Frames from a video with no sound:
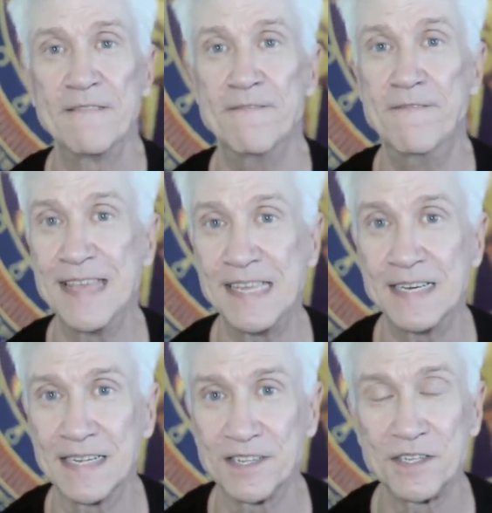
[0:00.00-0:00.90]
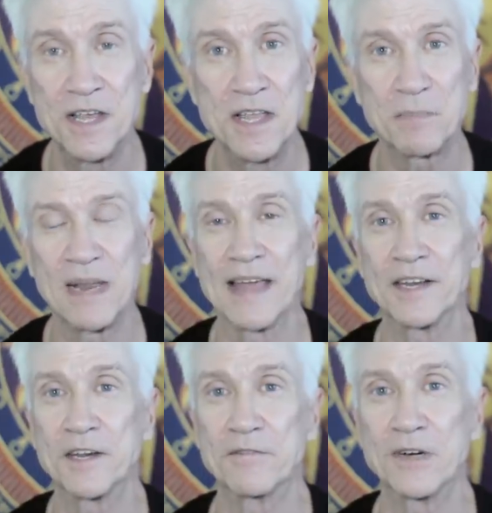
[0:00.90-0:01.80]
Venus, the
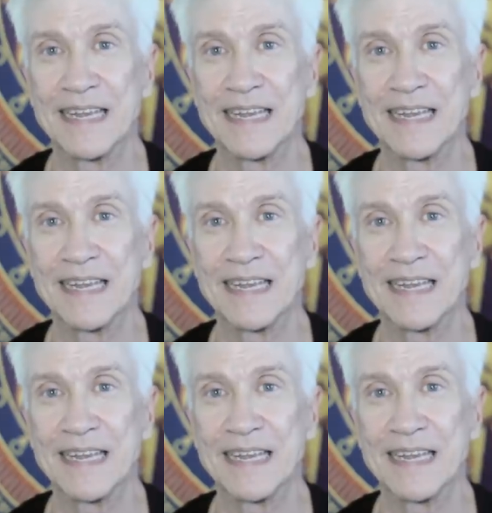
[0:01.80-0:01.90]
planet of